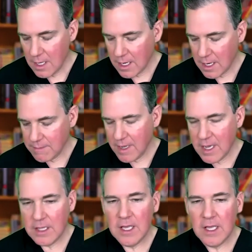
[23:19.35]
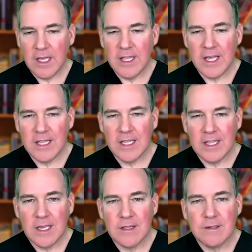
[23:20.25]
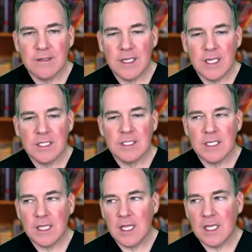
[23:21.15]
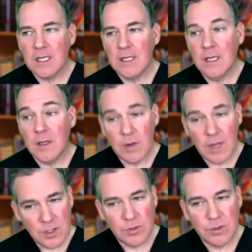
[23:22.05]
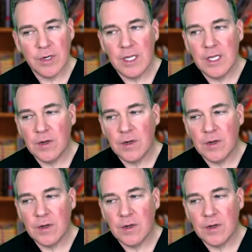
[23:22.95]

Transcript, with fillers: Um, and, and, and then the other thing is, is I think you know I do agree.